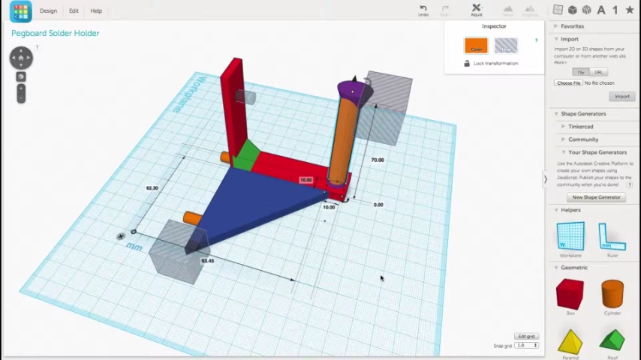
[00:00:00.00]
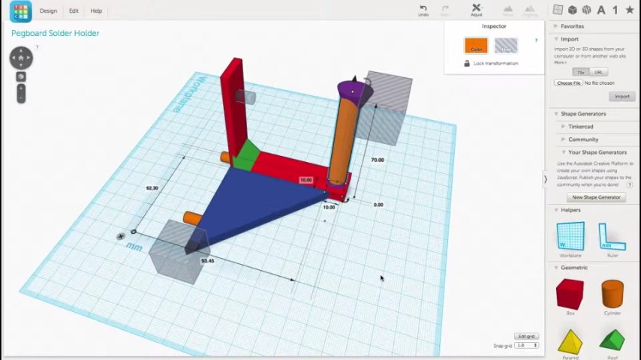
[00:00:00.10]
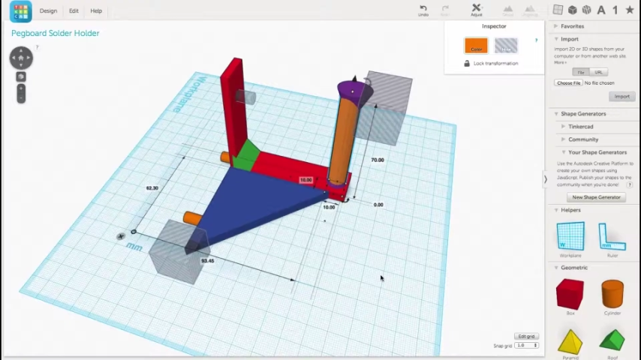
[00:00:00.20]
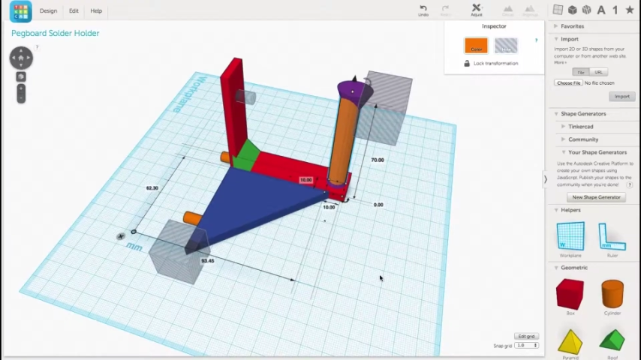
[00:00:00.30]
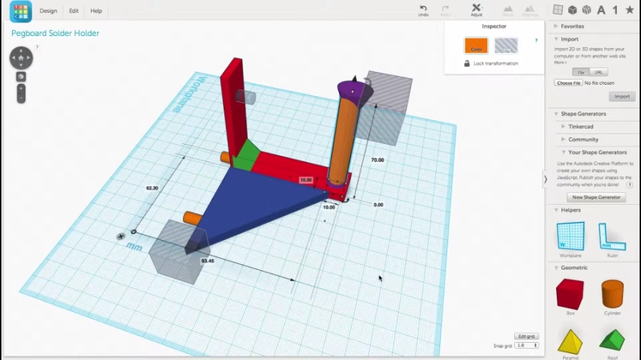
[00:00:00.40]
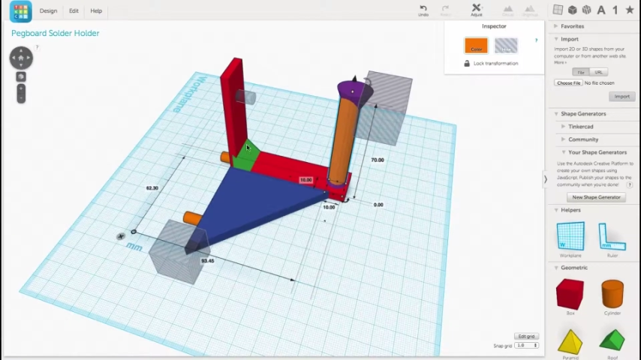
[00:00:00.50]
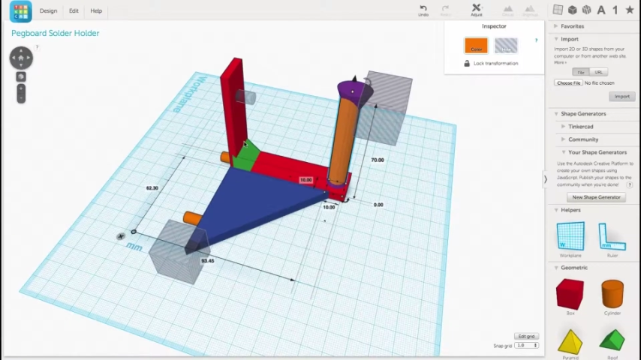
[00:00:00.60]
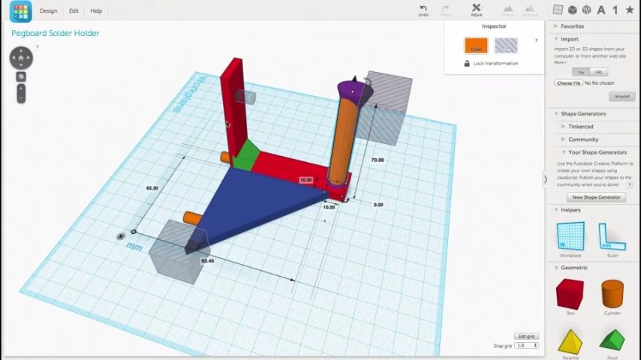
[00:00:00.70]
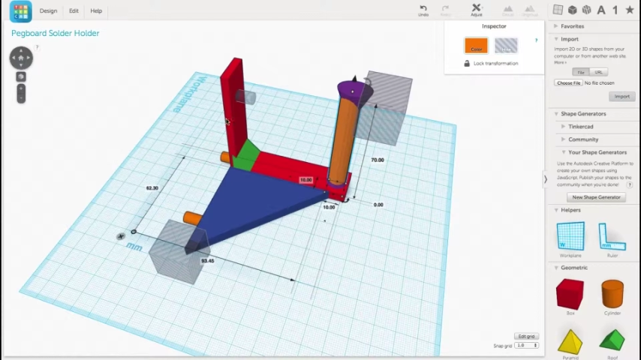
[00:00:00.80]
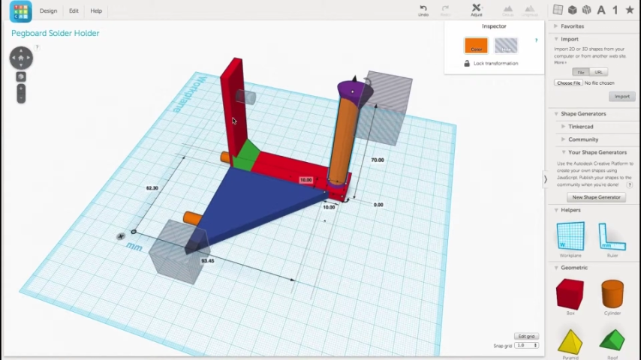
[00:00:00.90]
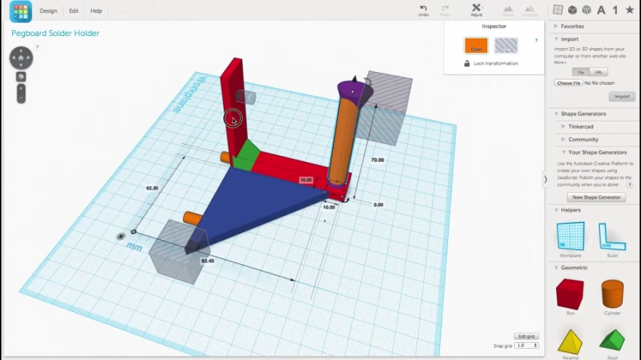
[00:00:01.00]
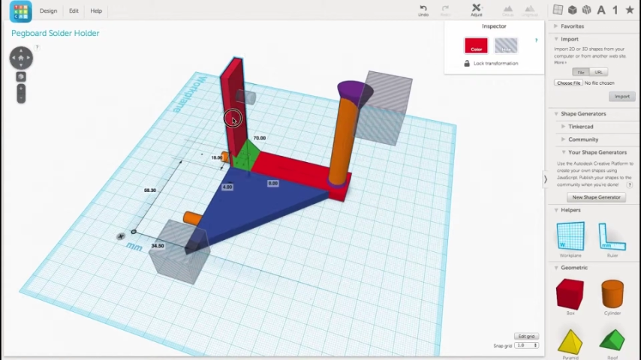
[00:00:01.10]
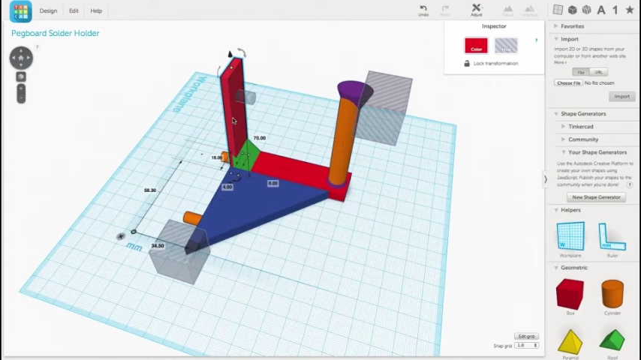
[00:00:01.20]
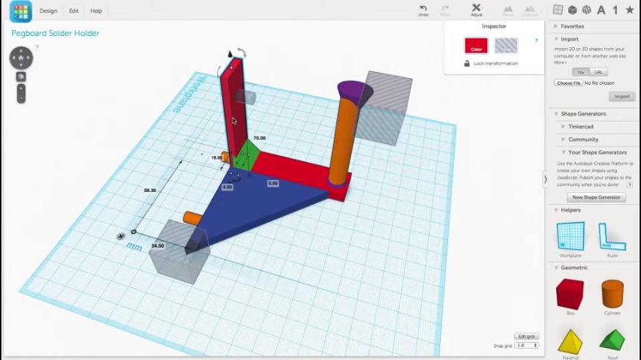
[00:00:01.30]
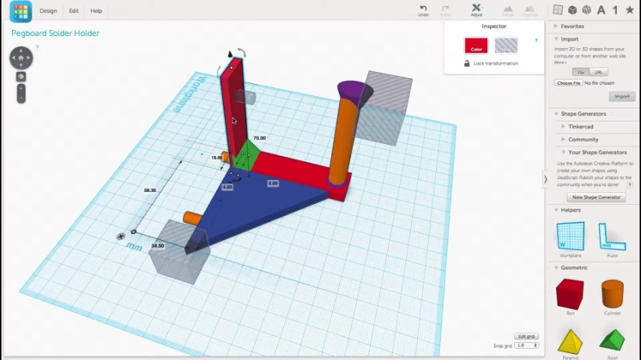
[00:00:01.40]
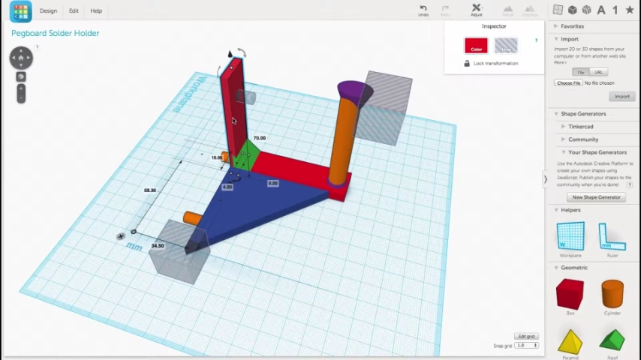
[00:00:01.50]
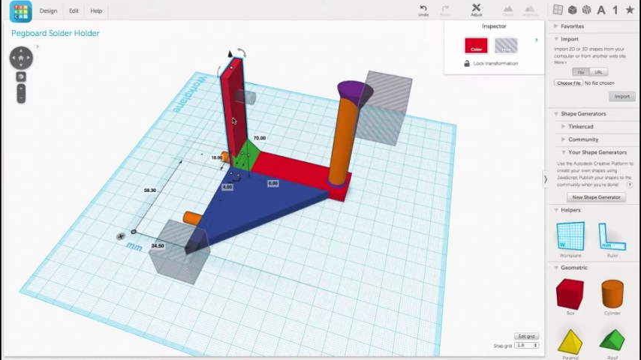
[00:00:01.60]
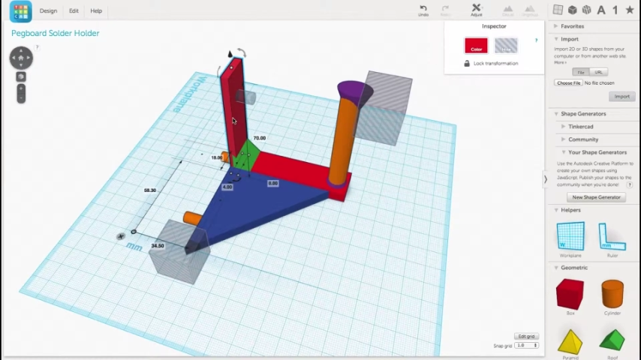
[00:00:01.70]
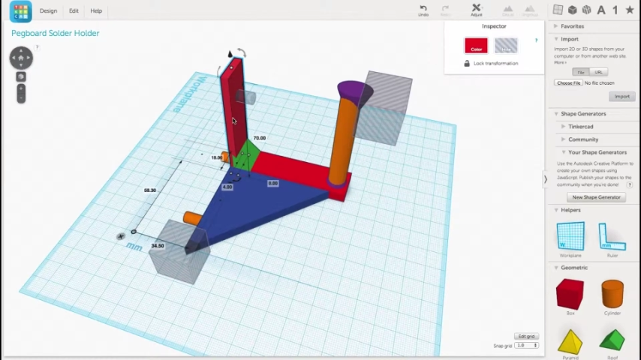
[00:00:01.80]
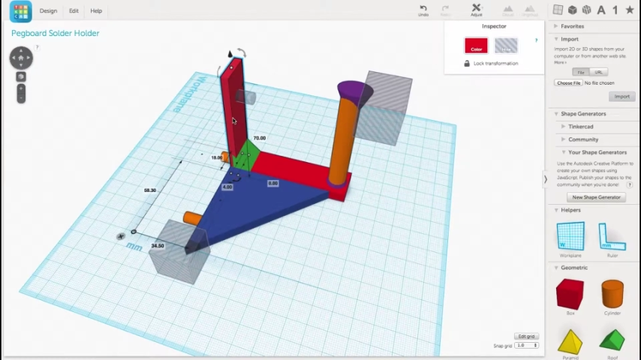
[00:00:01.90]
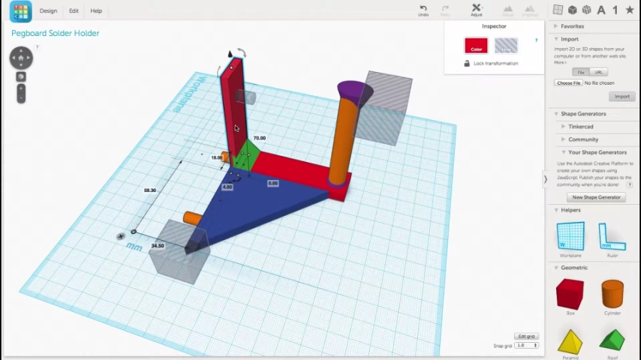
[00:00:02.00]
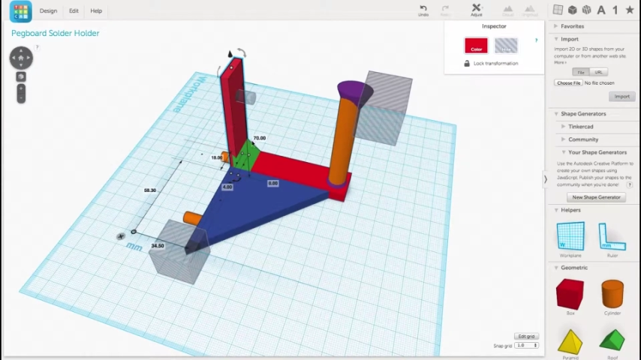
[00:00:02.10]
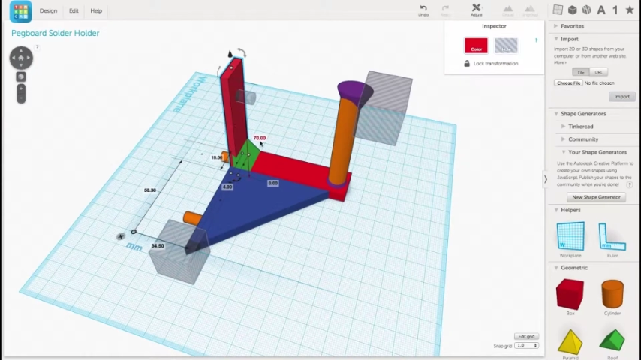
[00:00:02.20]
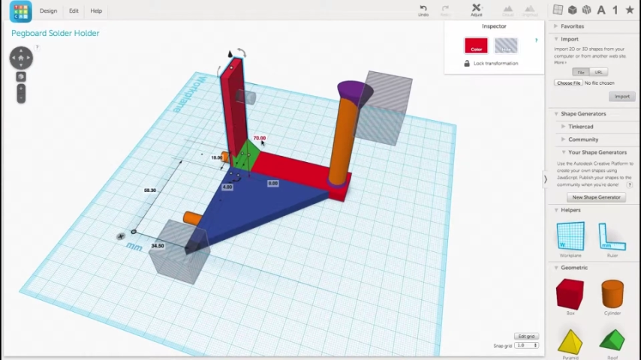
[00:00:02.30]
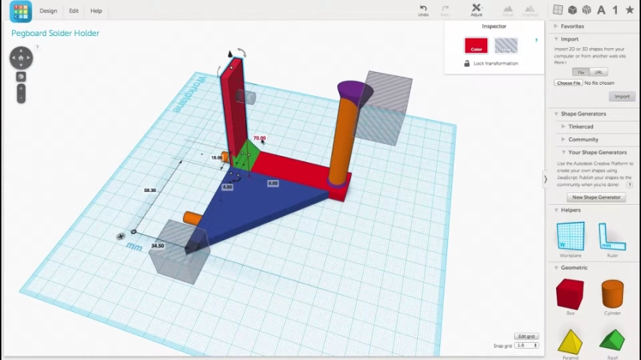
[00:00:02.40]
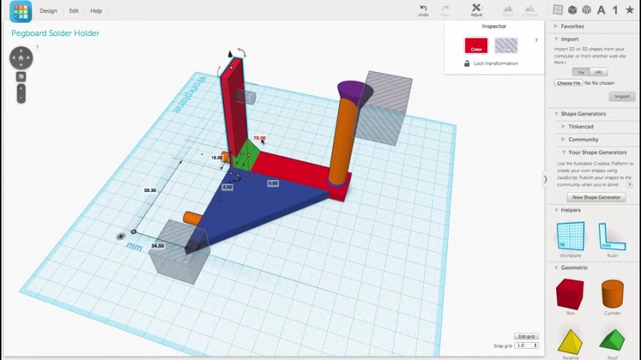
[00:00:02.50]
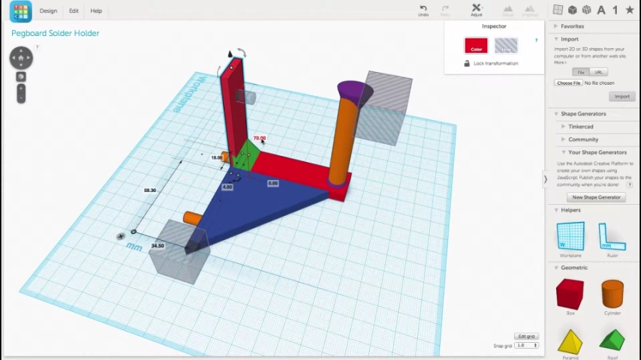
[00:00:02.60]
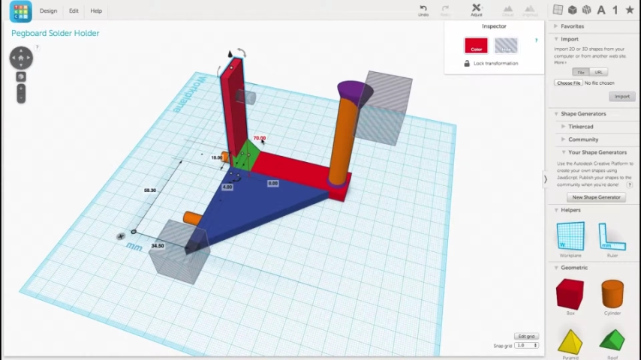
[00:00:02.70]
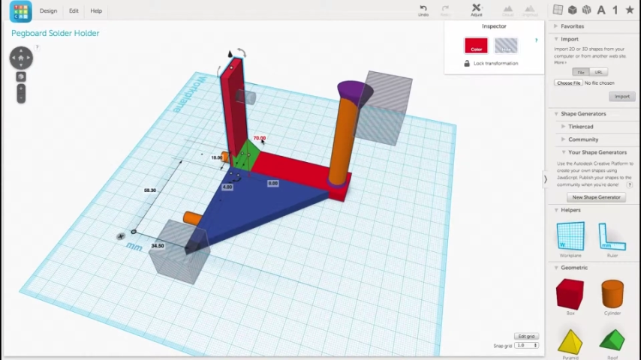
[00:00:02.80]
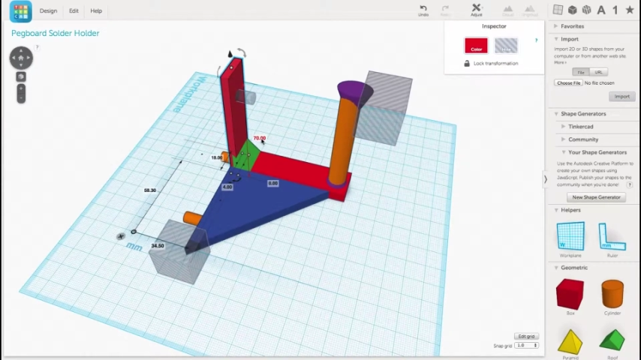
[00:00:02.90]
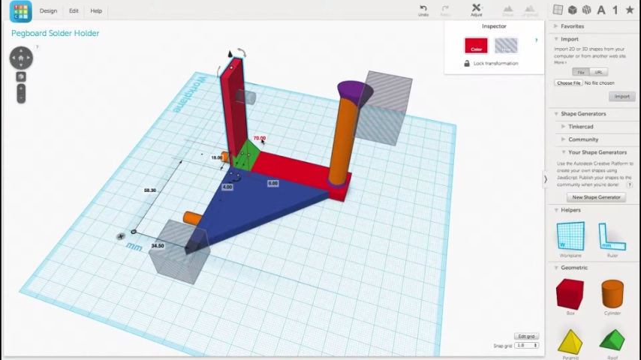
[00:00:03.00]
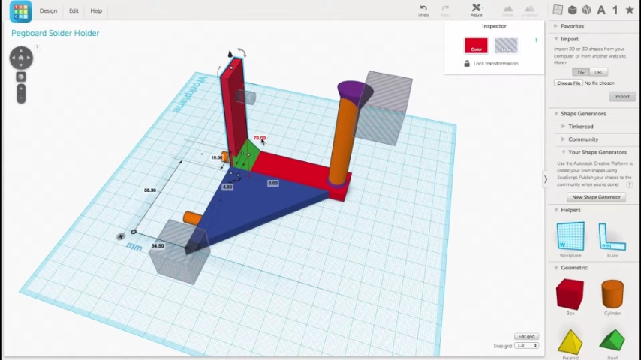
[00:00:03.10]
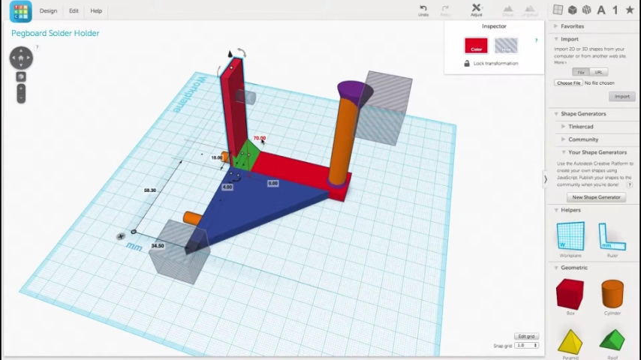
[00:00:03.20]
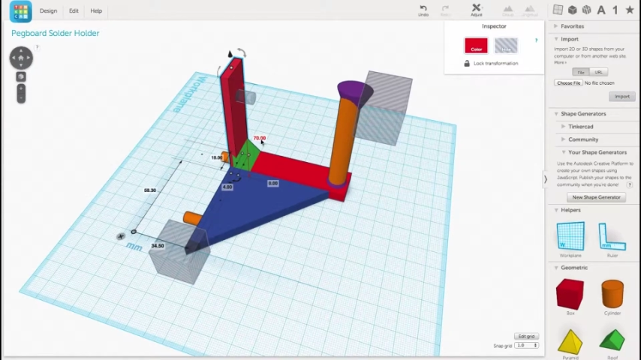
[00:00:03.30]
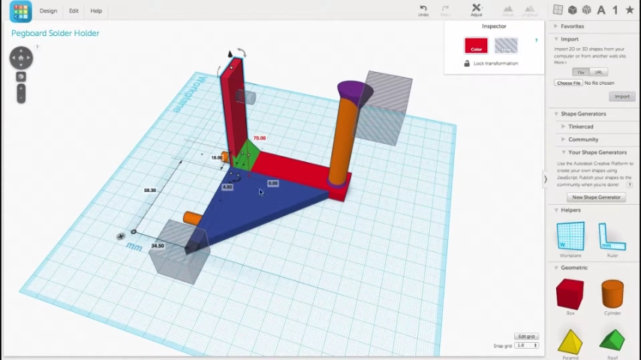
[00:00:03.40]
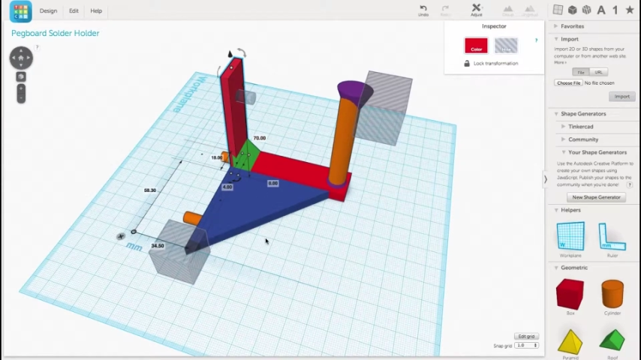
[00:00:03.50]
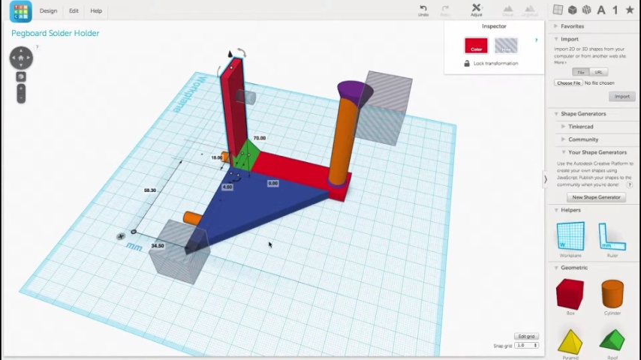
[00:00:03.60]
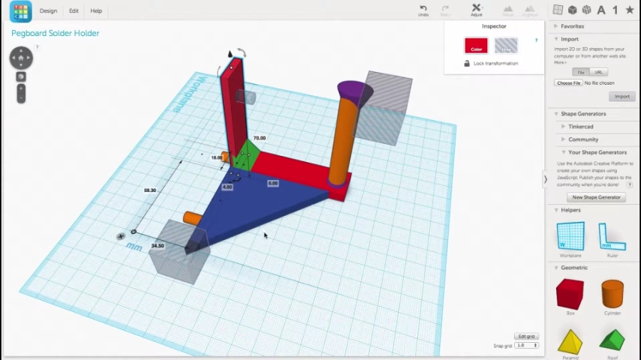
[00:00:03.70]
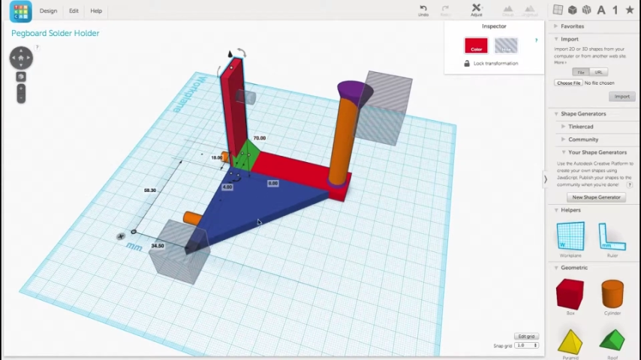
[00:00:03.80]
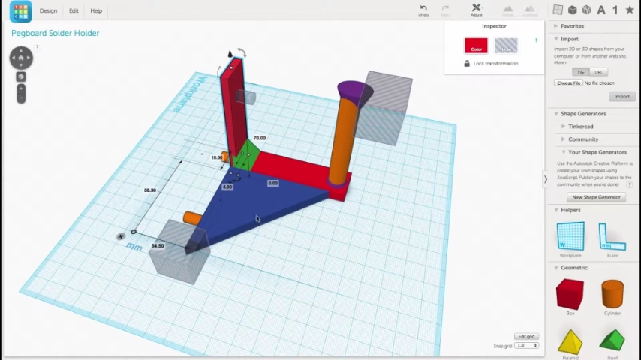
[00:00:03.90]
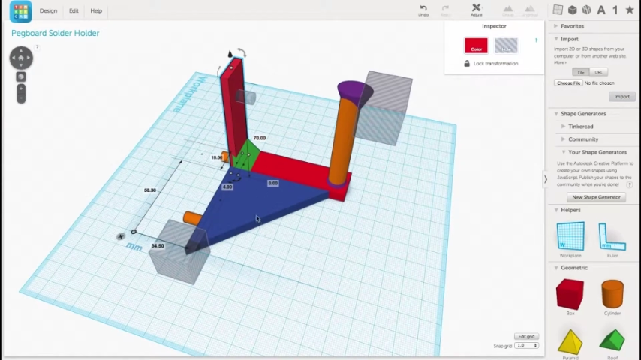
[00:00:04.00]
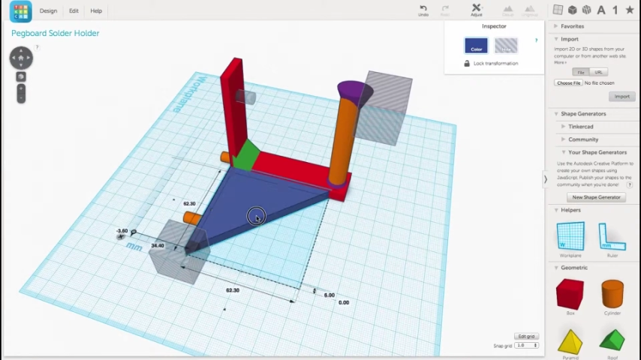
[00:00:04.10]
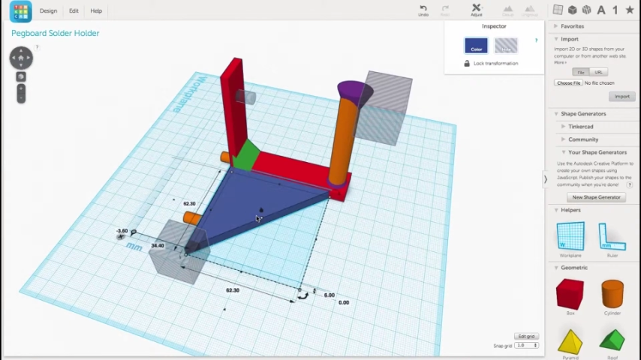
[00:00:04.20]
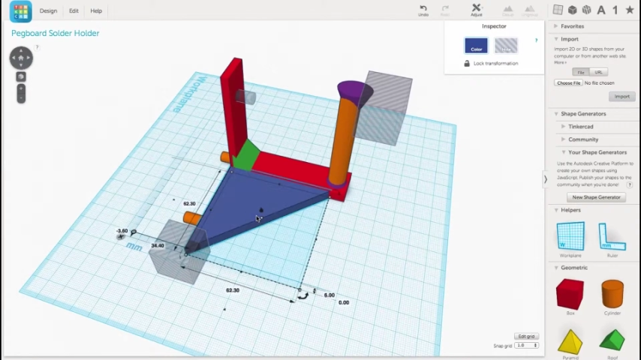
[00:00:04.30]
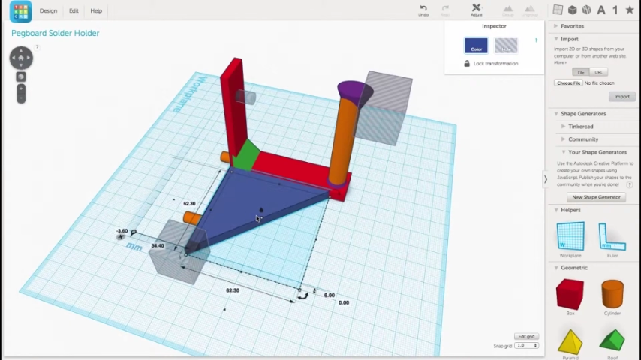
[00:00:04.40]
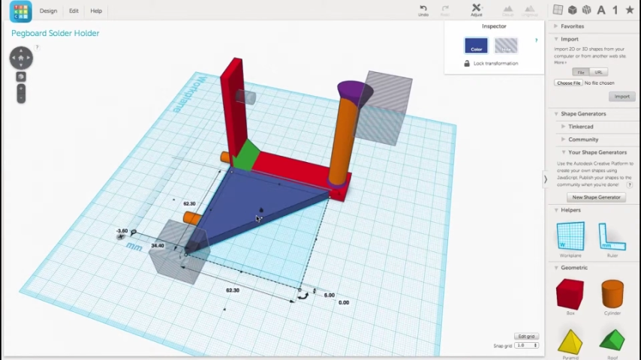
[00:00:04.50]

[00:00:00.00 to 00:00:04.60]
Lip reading: [unreadable: no face in view]